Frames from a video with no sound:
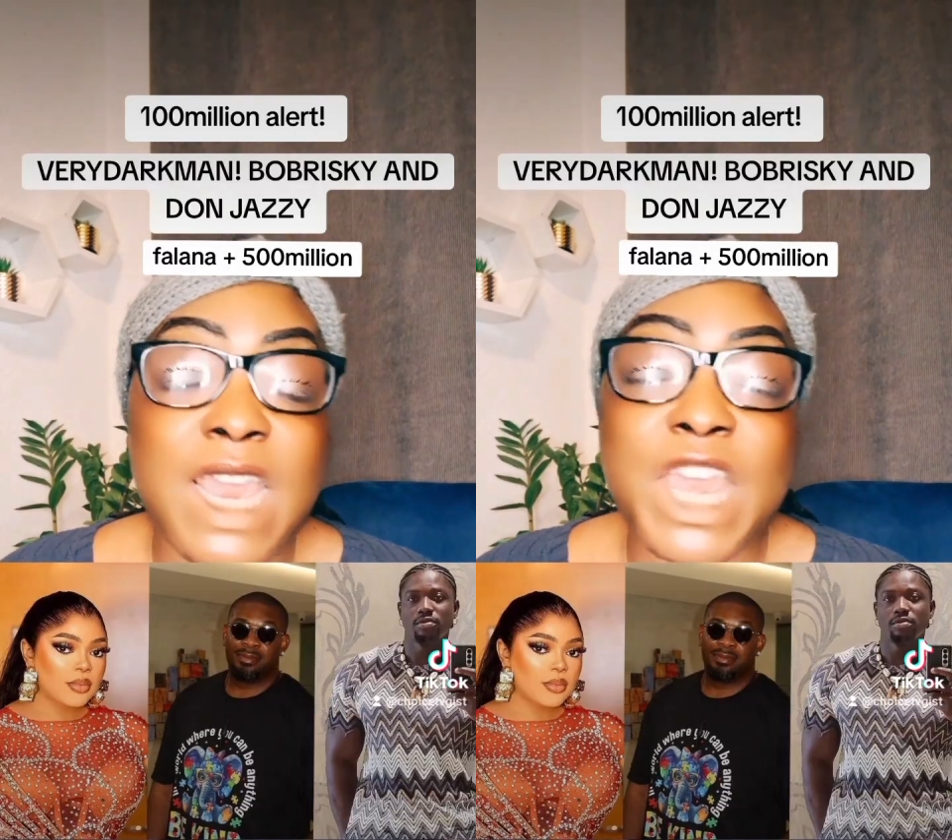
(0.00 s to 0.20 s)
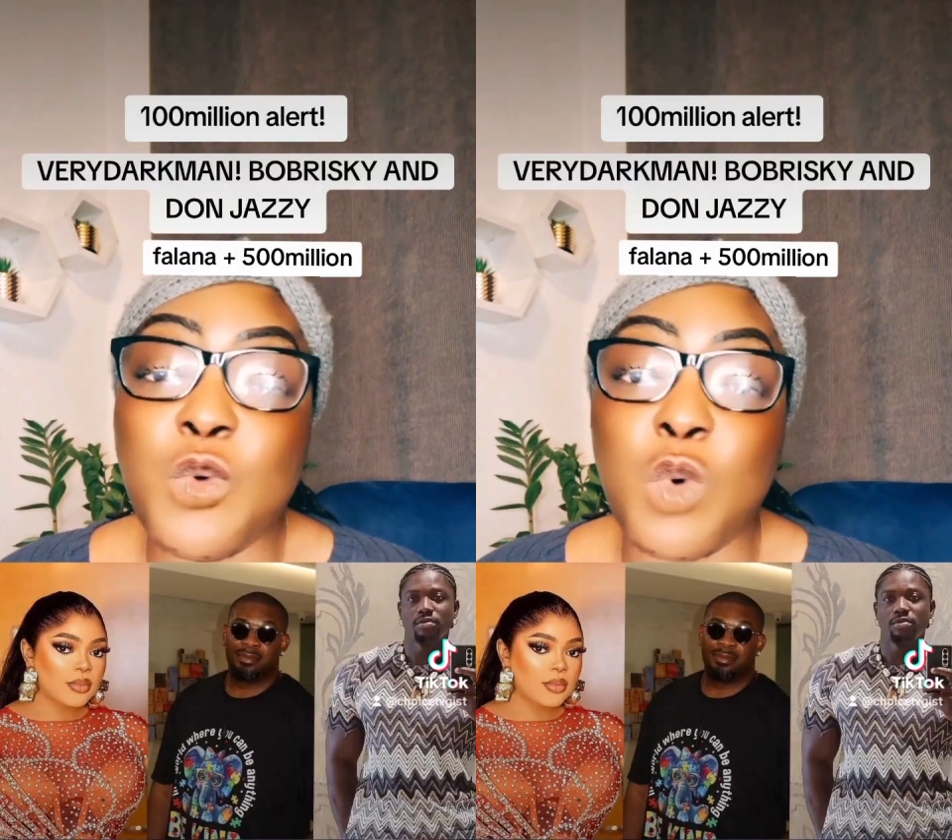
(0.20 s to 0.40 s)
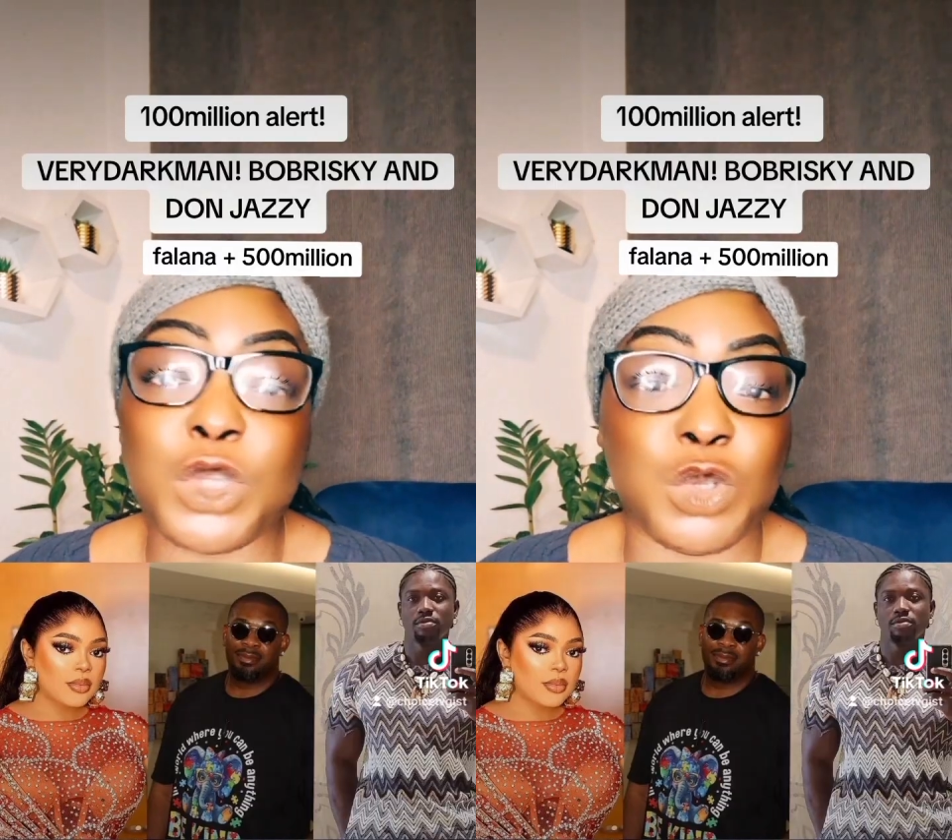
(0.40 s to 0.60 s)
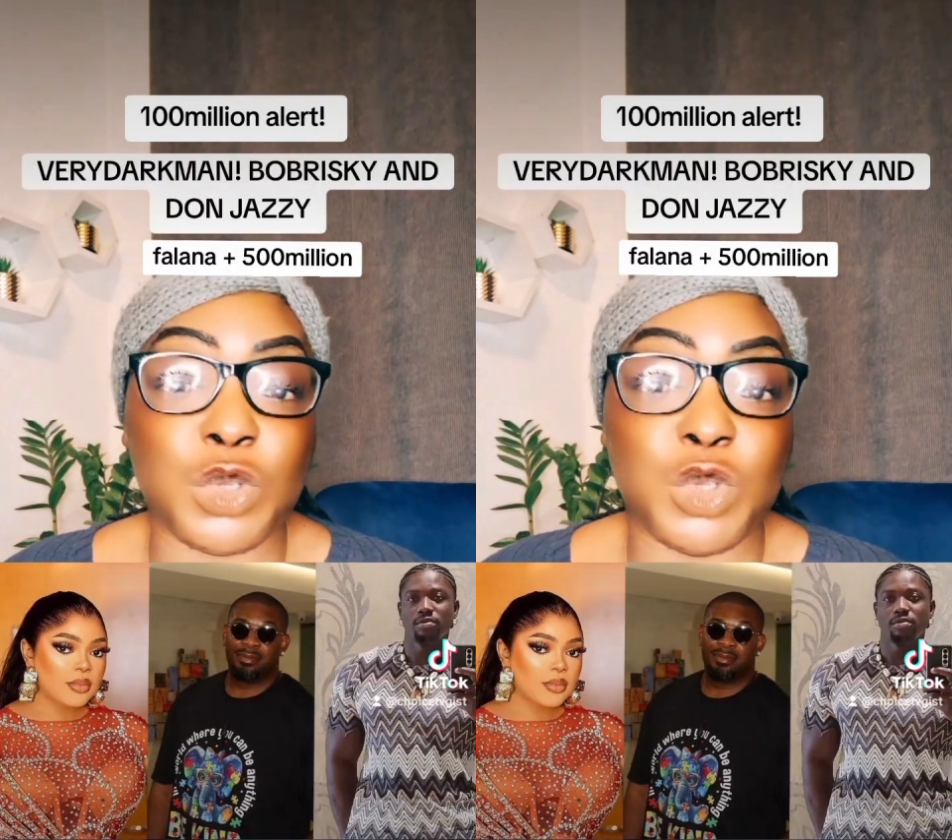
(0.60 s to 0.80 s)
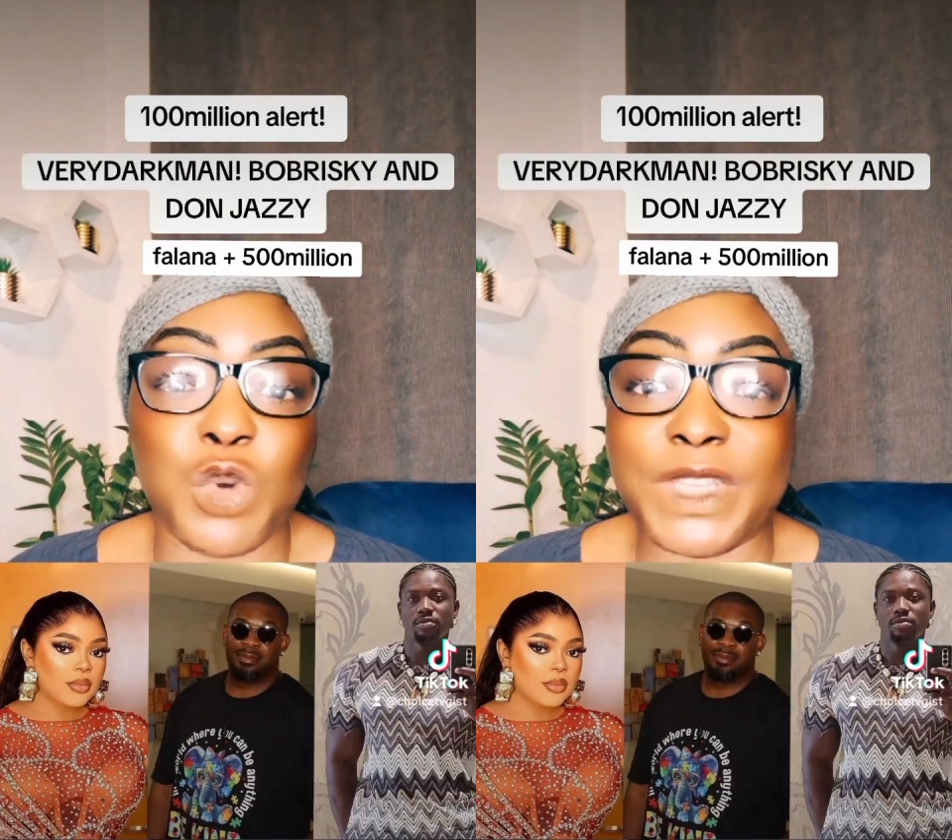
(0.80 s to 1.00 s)
he wants
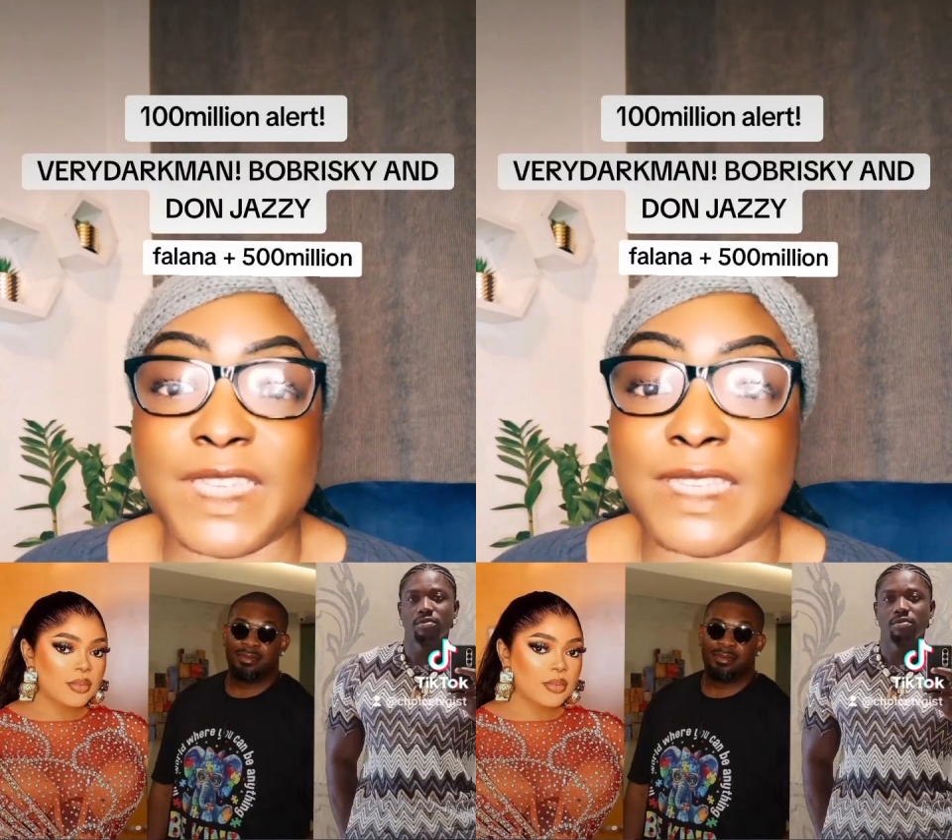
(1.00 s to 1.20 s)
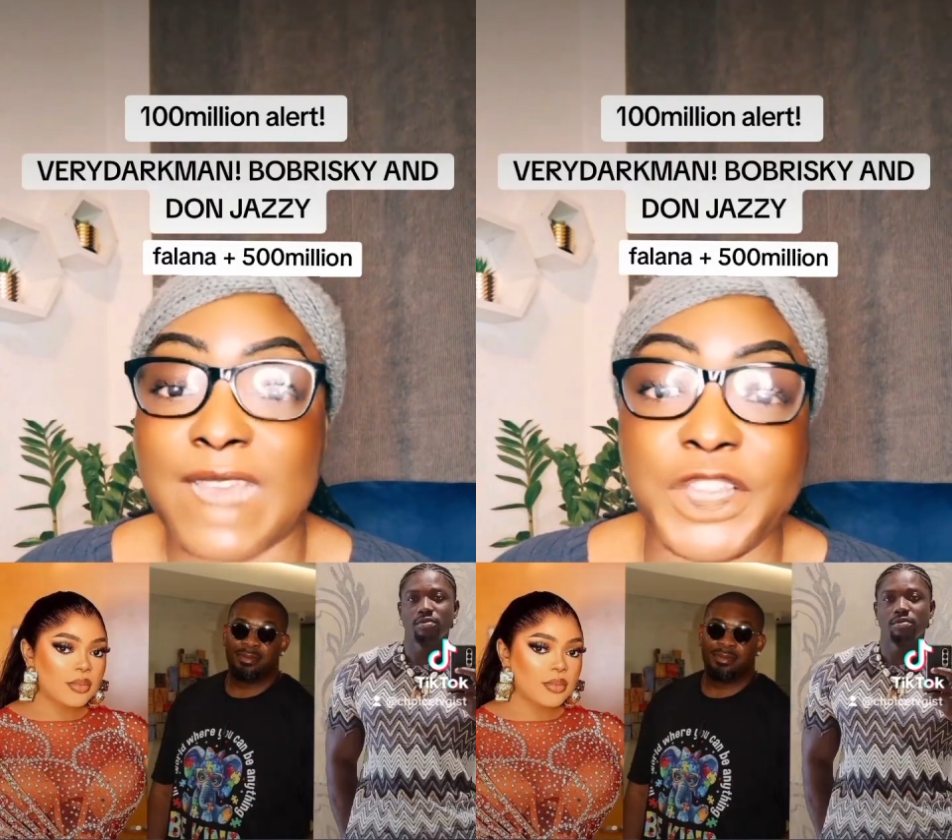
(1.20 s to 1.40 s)
to do with his